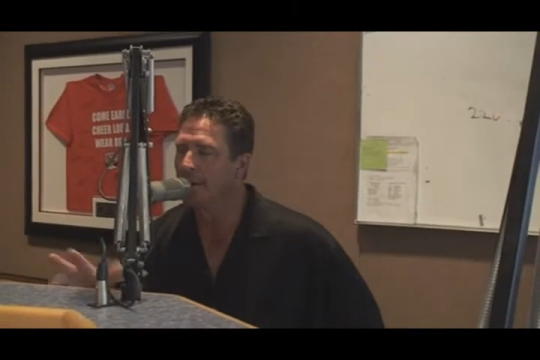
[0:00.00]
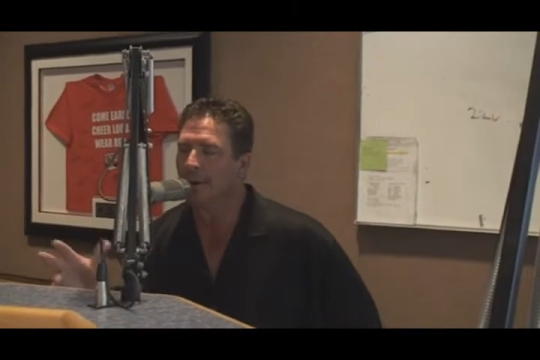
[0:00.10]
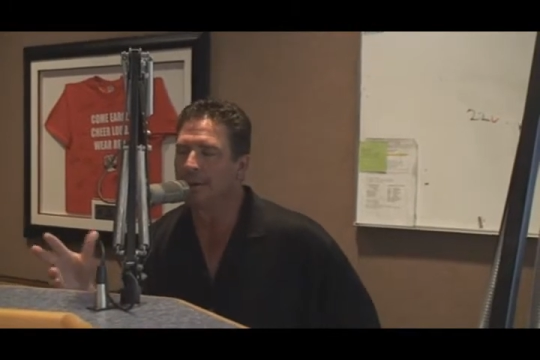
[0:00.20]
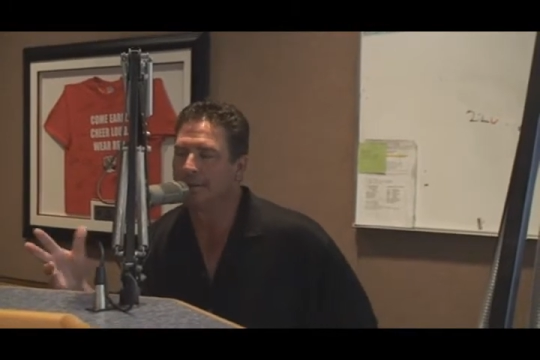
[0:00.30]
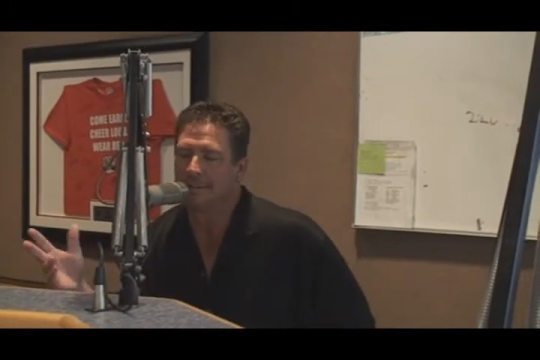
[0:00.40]
you
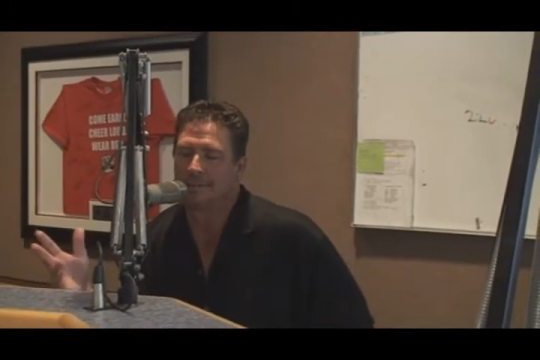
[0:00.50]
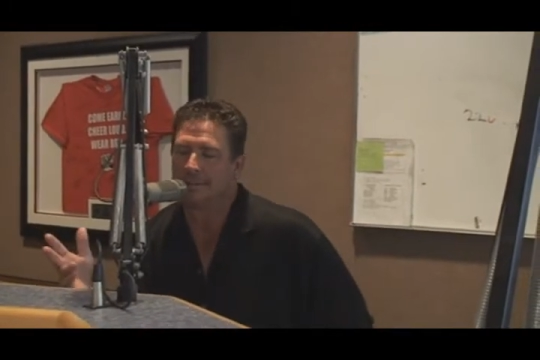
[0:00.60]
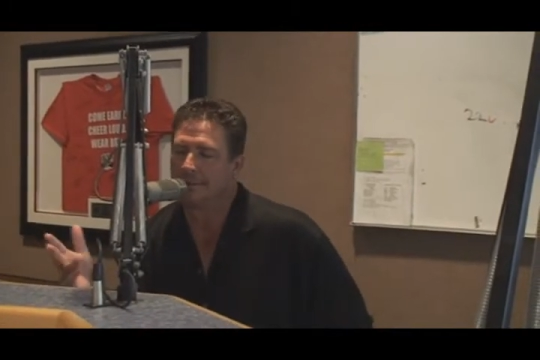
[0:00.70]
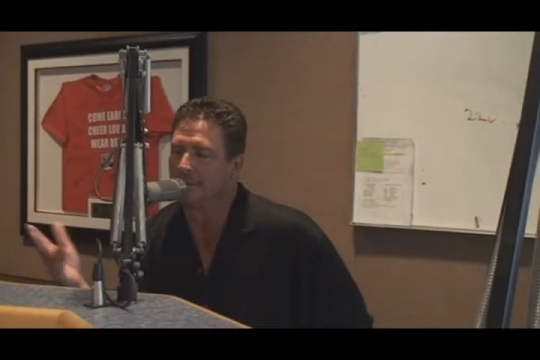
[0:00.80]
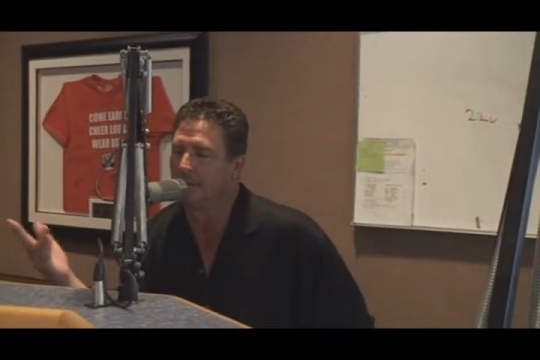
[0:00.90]
know, it's
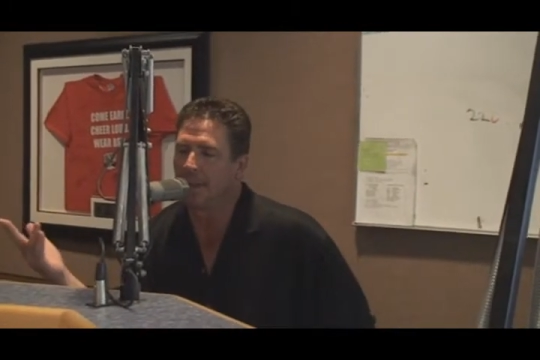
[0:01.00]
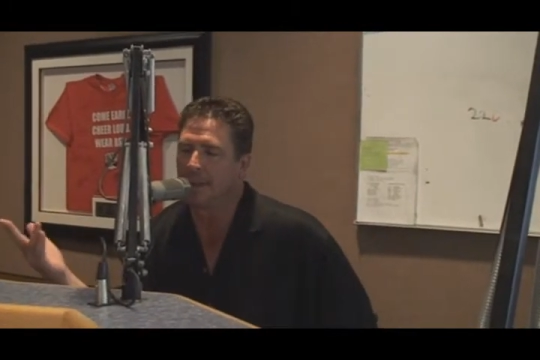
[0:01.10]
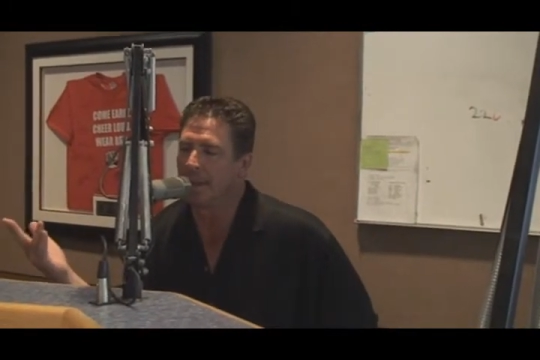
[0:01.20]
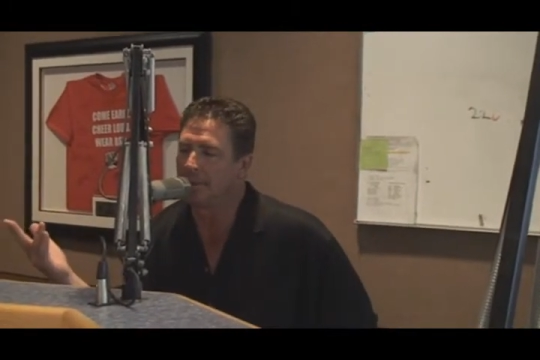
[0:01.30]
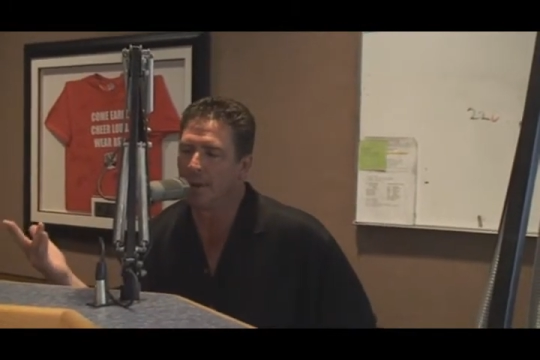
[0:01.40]
look
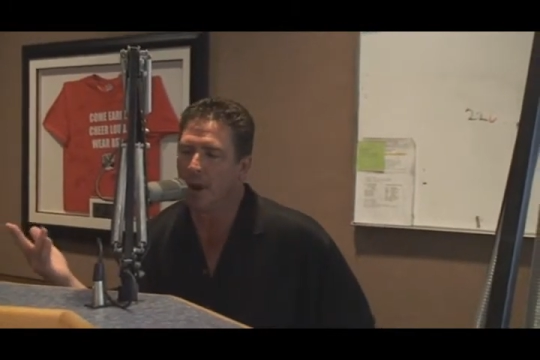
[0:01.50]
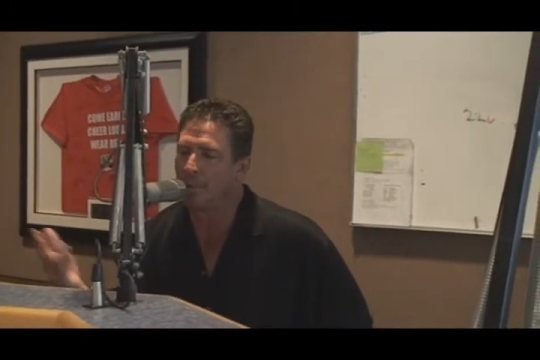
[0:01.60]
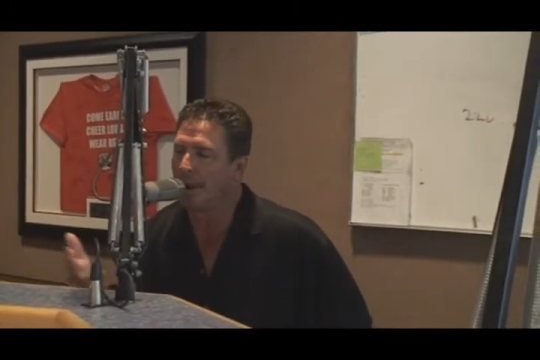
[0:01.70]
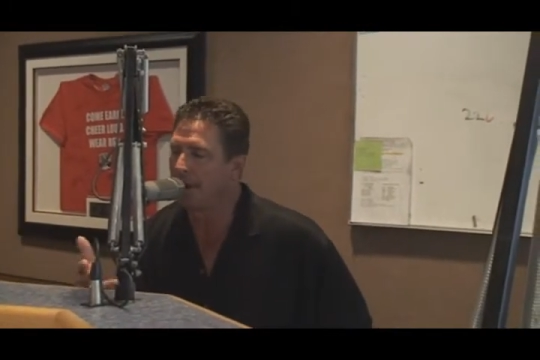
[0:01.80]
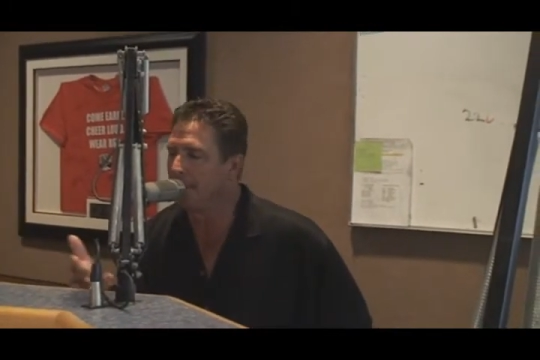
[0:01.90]
at like
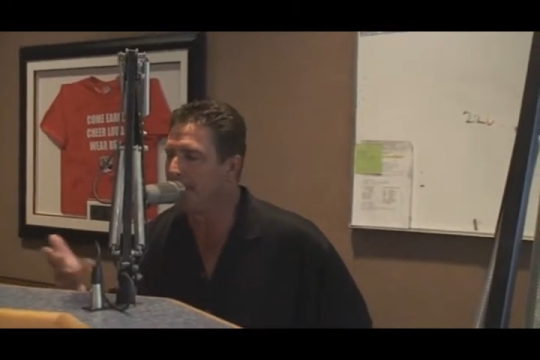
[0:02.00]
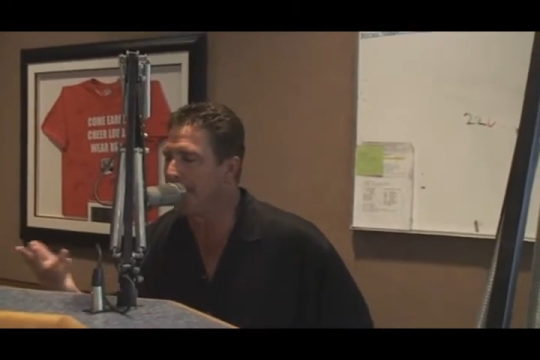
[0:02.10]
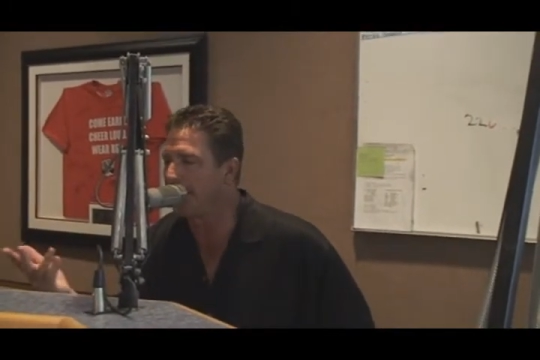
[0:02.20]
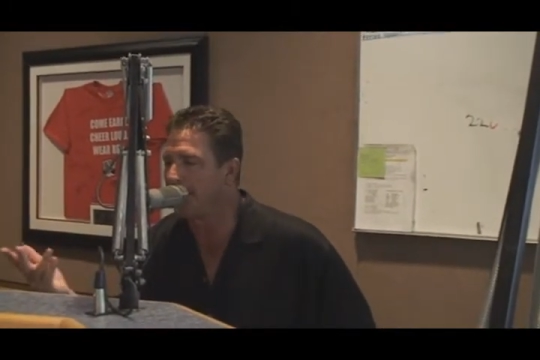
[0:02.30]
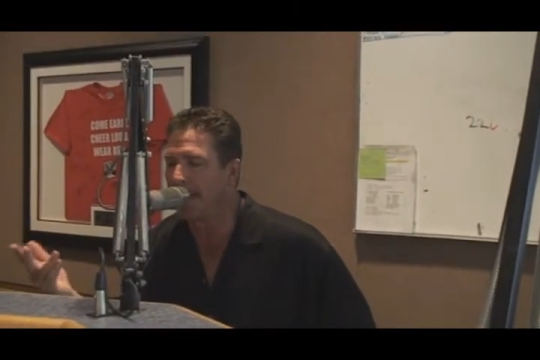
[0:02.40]
Tom Brady or
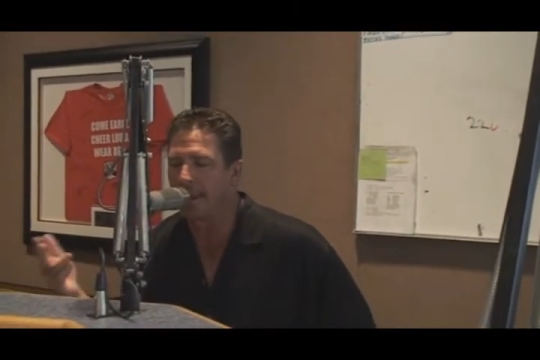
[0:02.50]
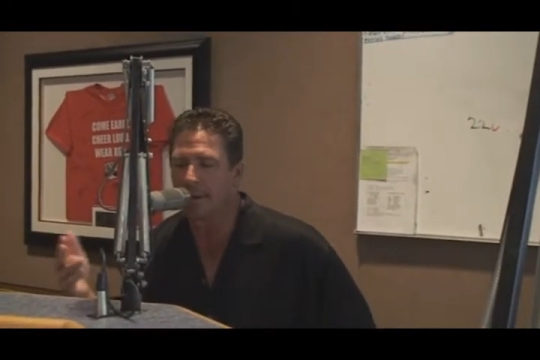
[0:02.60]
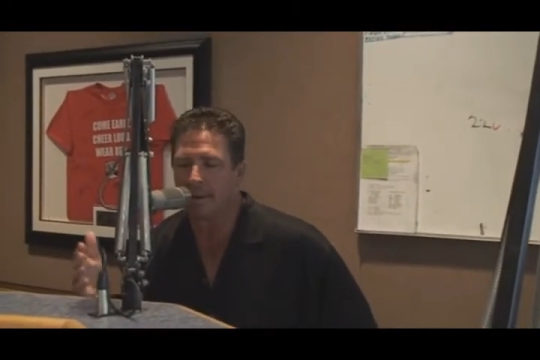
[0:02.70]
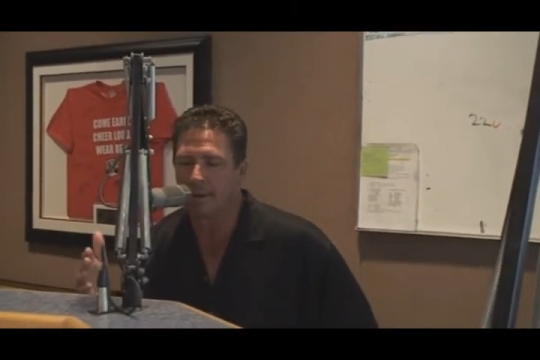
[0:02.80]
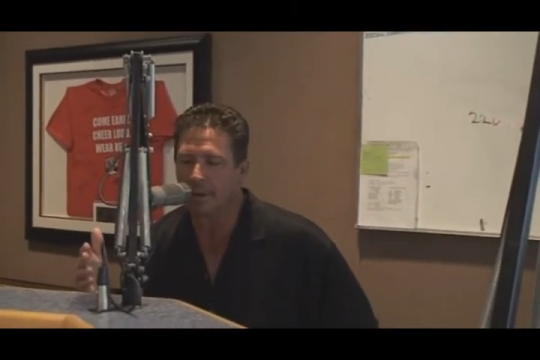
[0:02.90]
Peyton Manning
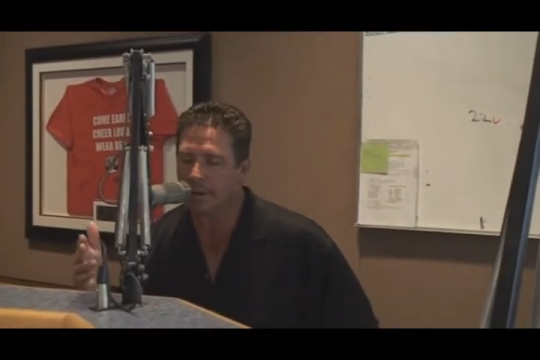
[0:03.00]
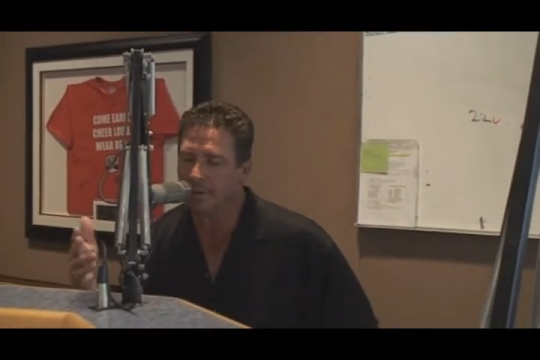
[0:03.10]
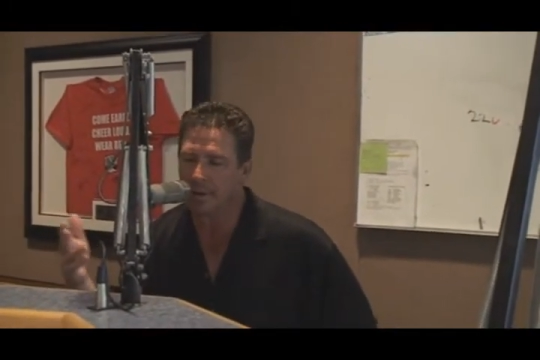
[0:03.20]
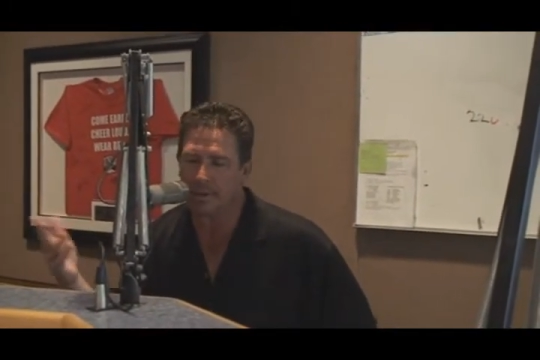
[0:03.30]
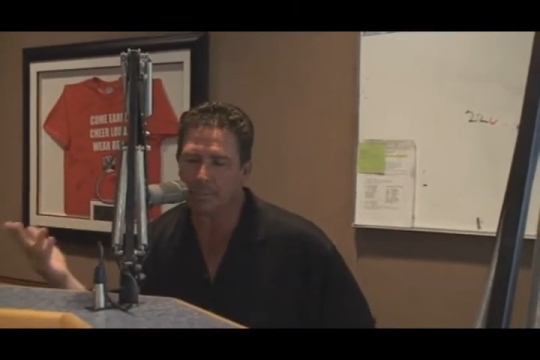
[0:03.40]
and,
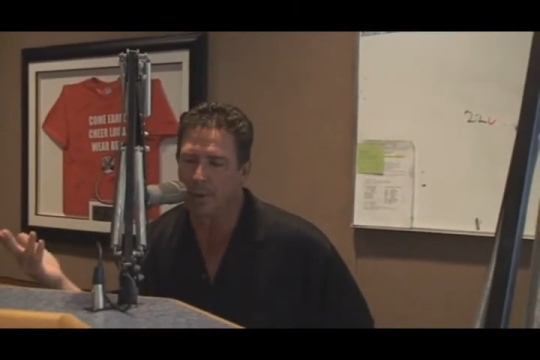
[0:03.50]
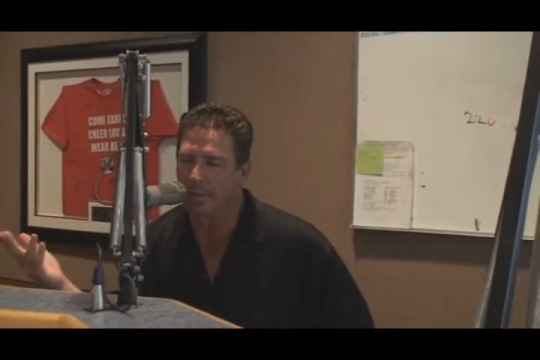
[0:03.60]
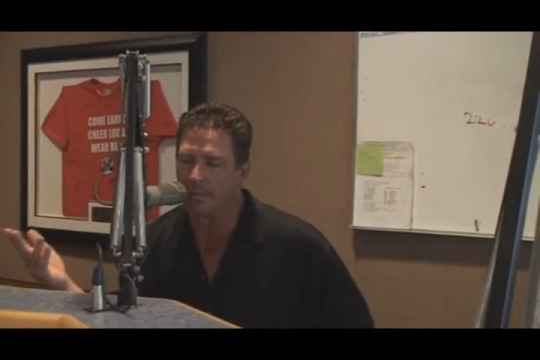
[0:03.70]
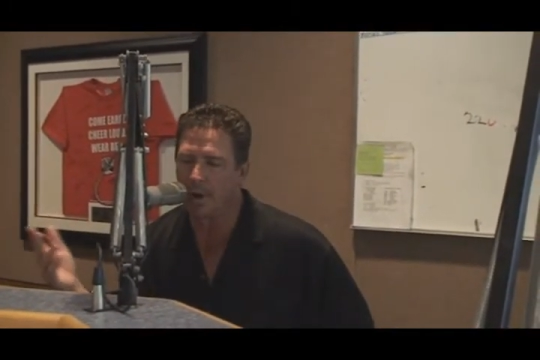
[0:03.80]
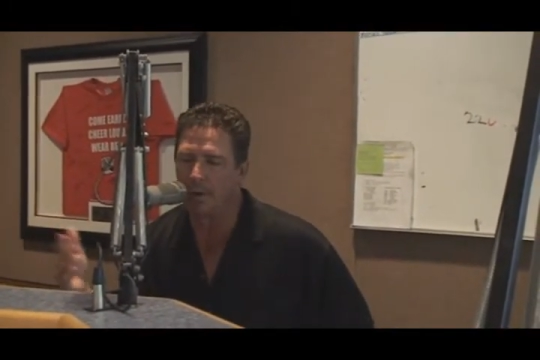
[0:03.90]
and, and
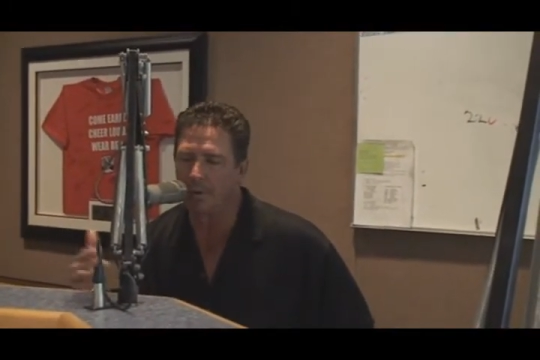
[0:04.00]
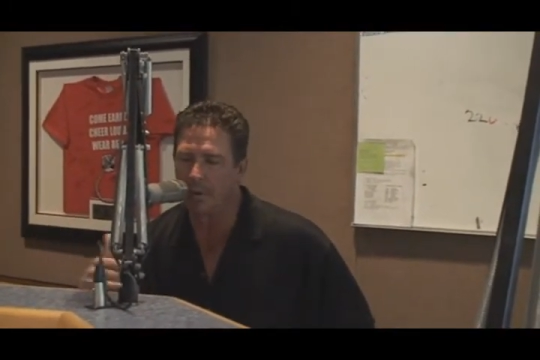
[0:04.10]
Brett Favre.